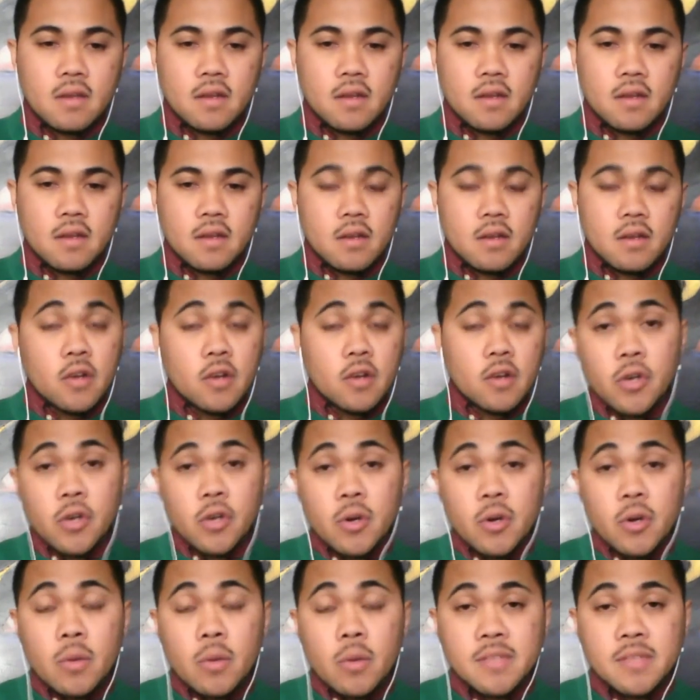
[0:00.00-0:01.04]

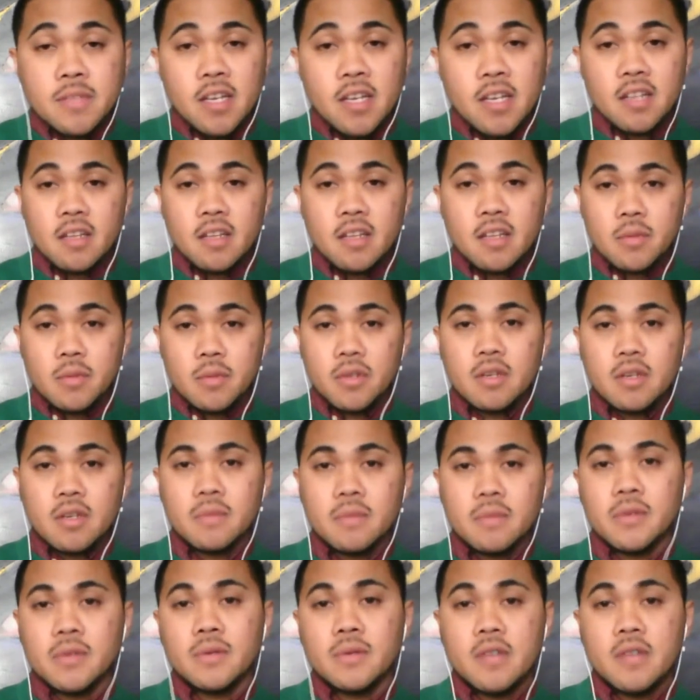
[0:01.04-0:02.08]
go to our website at
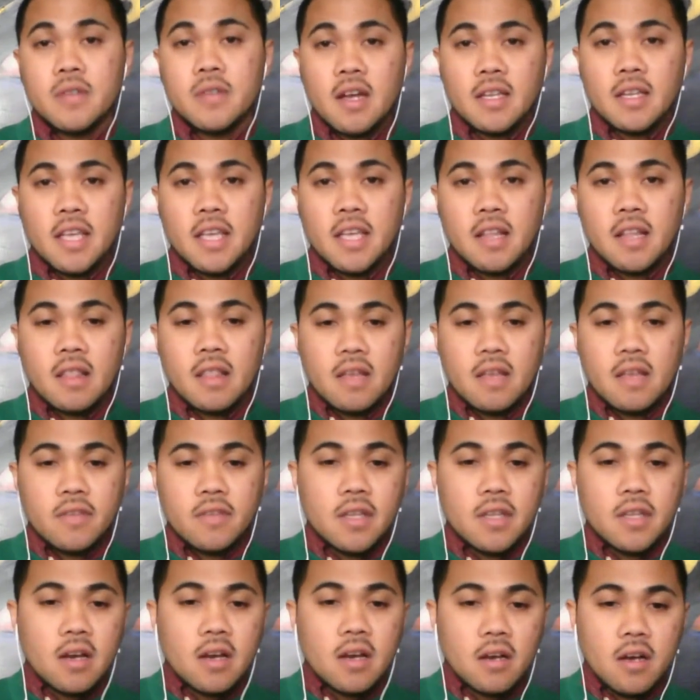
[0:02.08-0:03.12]

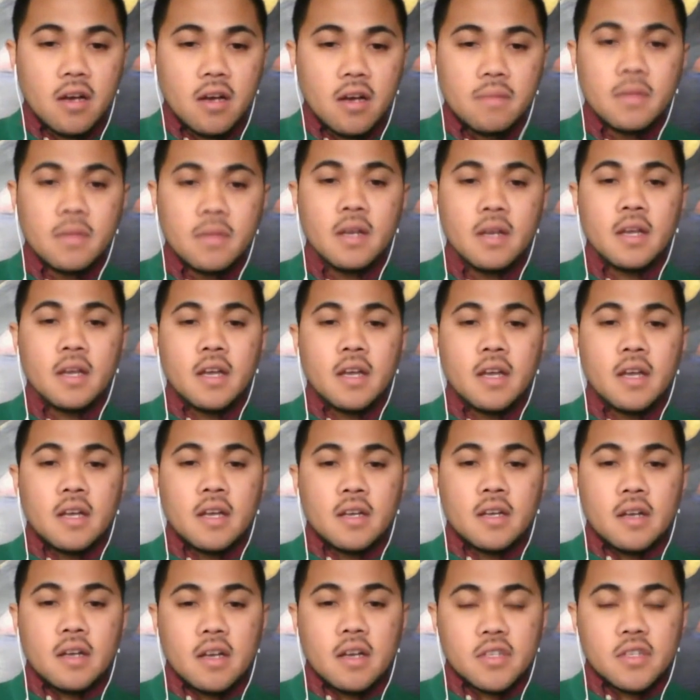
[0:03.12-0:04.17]
www.getlevee.com.
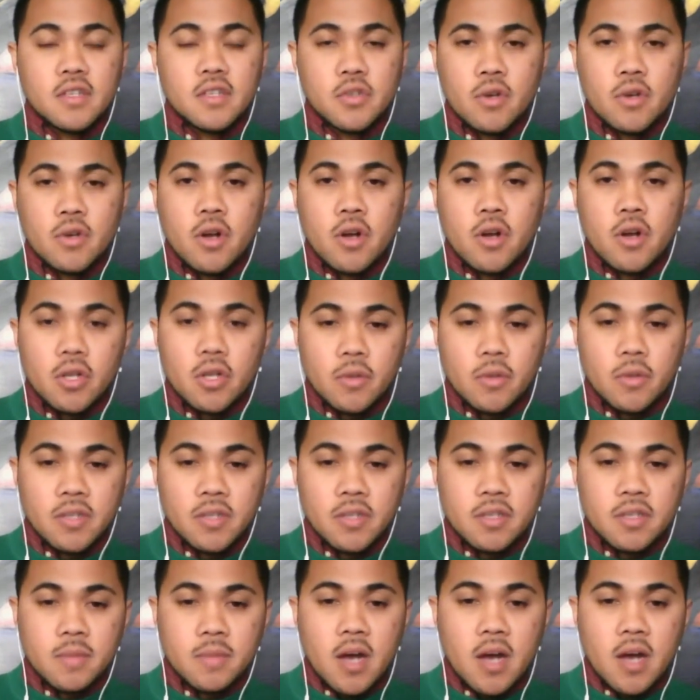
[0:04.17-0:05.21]
Scroll all the
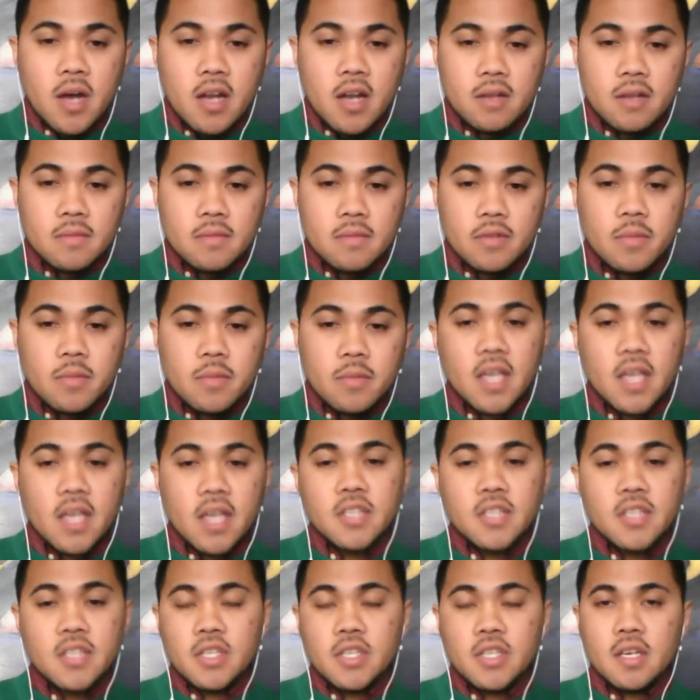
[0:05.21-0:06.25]
way to the bottom of the
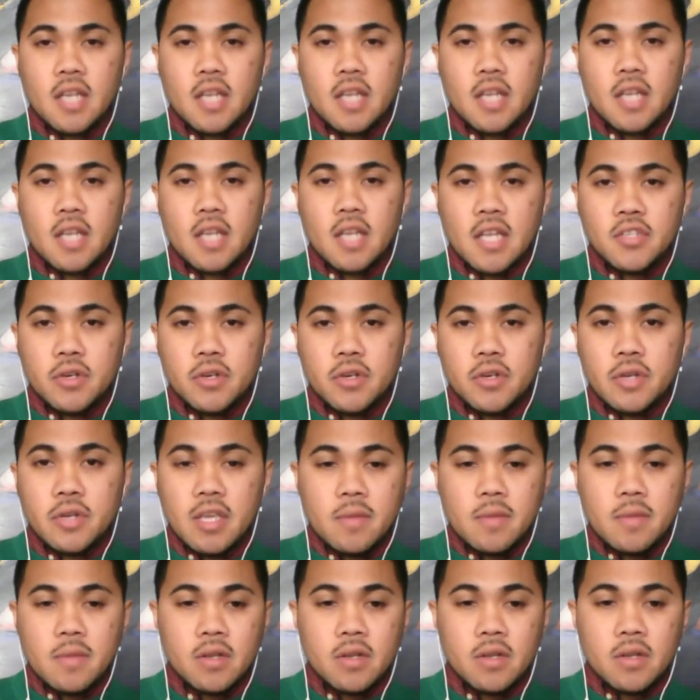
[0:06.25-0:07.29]
page and enter your
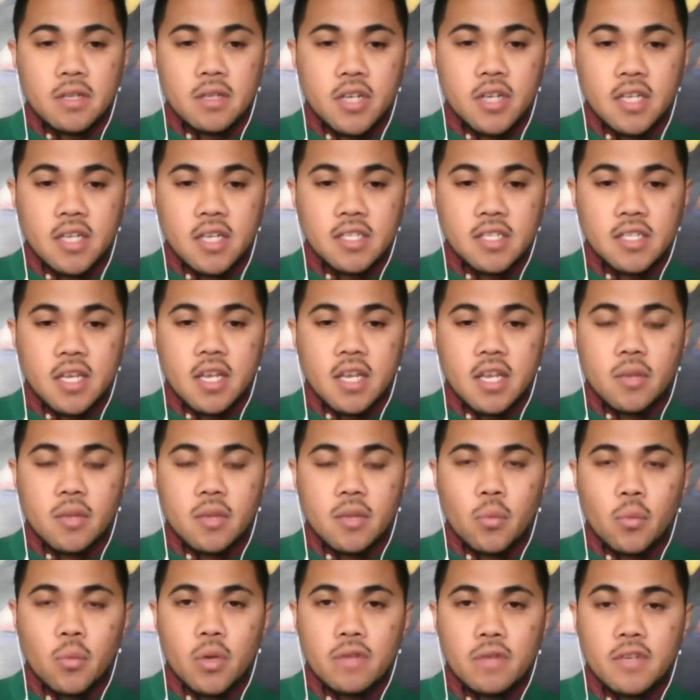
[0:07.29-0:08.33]
email address,
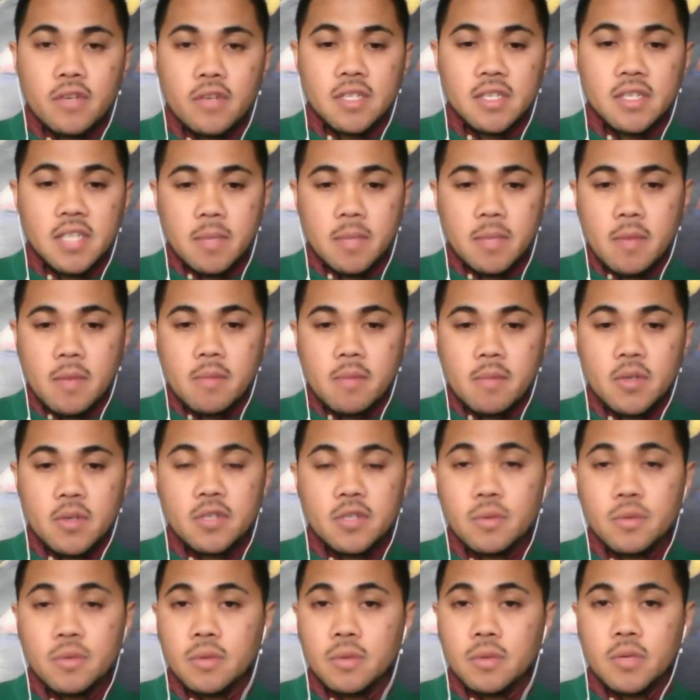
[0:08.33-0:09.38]
and one our team
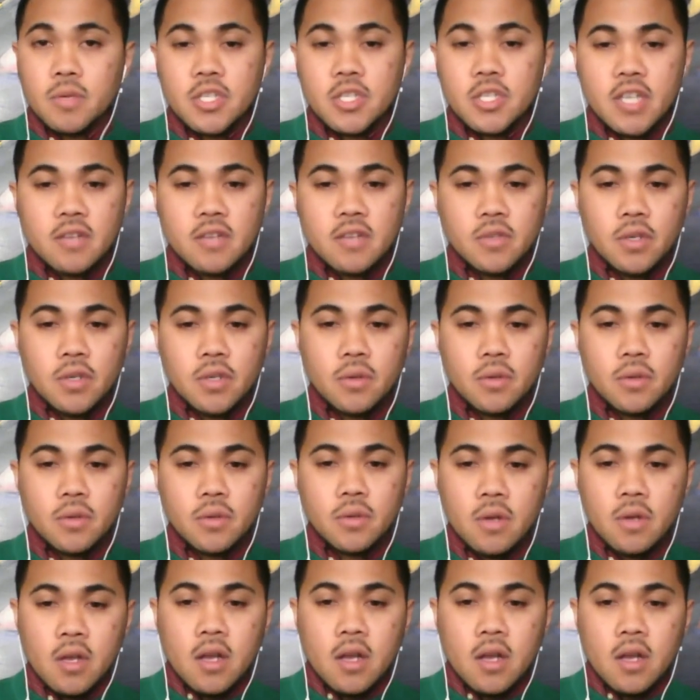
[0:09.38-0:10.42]
members will reach out to
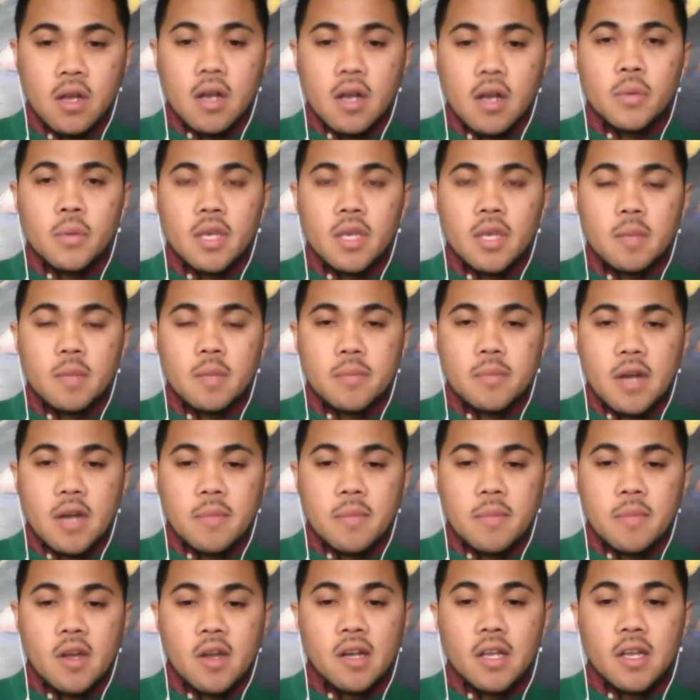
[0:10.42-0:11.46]
you. We
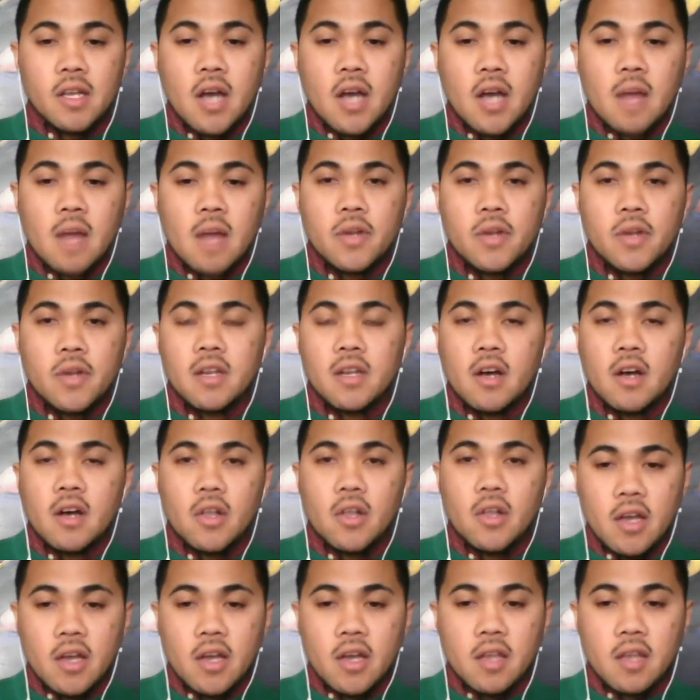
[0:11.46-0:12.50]
primarily operate
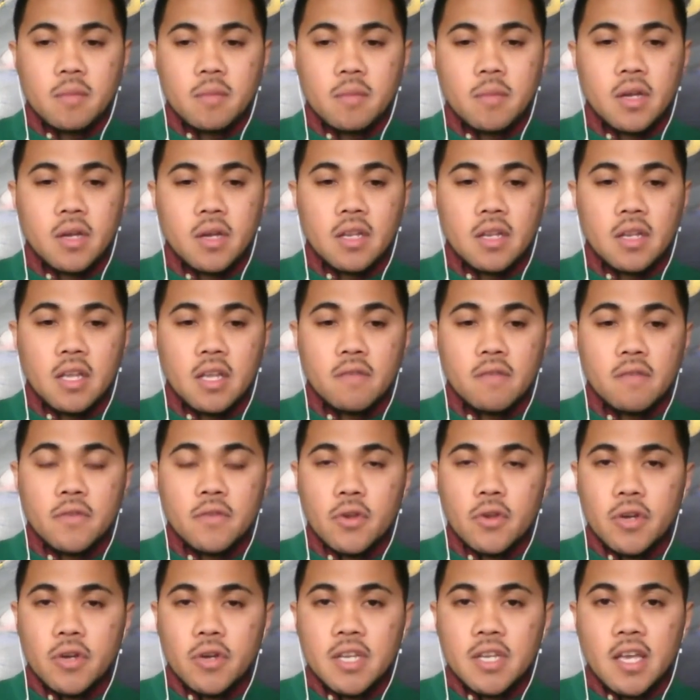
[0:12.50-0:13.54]
online, but if
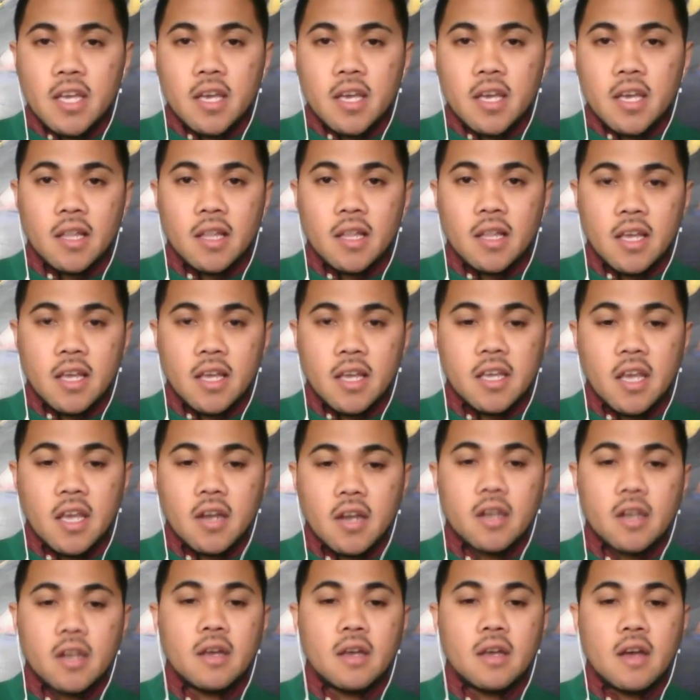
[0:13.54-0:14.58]
you're in the LA
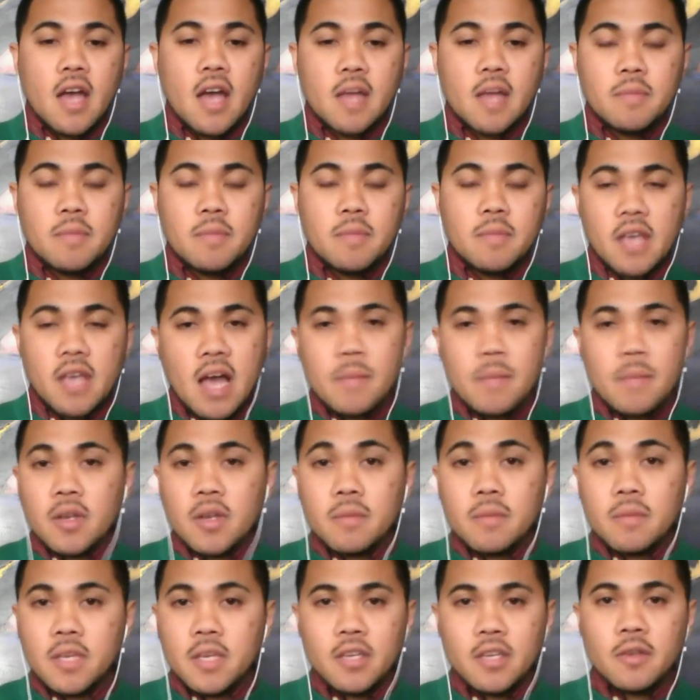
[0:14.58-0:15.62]
area, I'd be happy
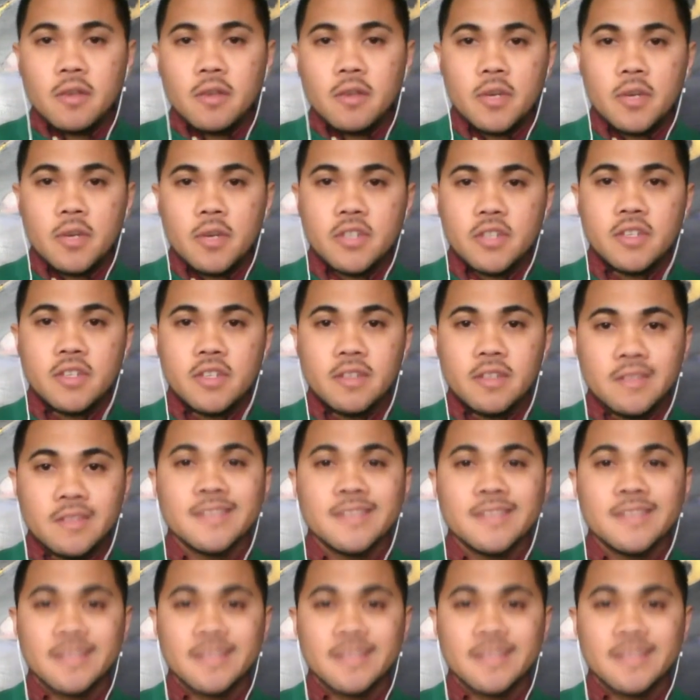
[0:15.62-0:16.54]
to meet you in person.